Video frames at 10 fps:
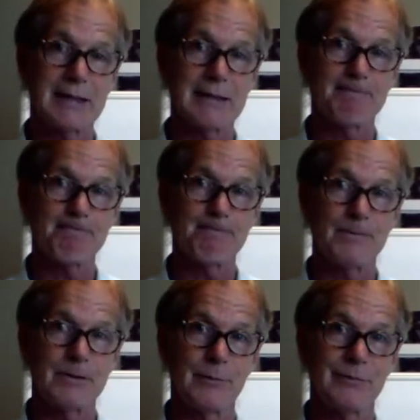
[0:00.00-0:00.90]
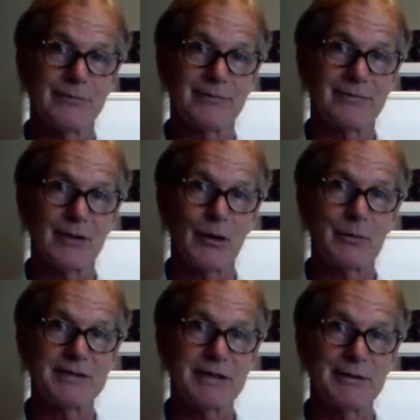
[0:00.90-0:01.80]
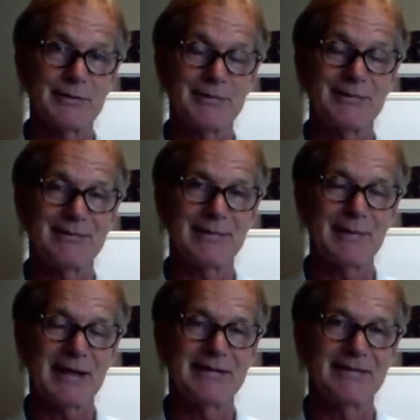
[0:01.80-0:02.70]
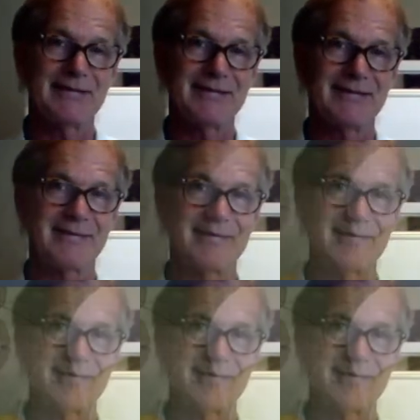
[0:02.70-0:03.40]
hope to see you. Bye-bye.